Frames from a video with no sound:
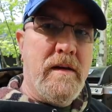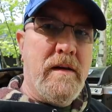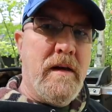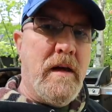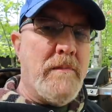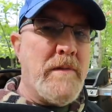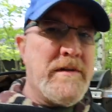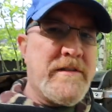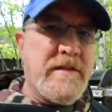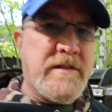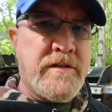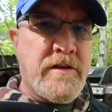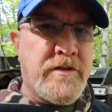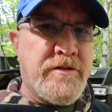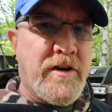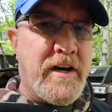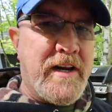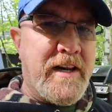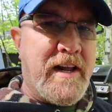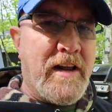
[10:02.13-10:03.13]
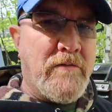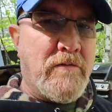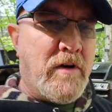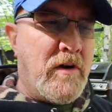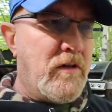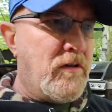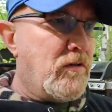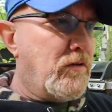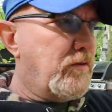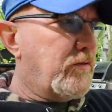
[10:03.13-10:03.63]
And my sister tried to get one
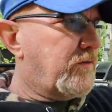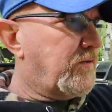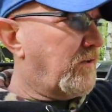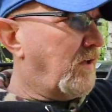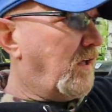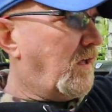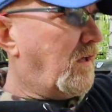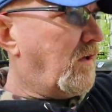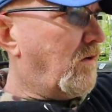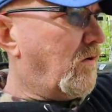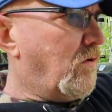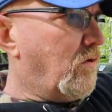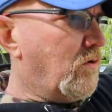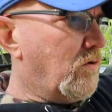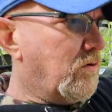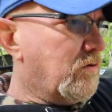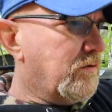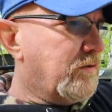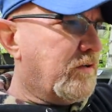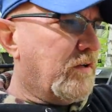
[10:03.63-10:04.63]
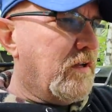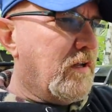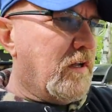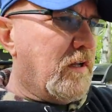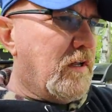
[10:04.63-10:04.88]
of those old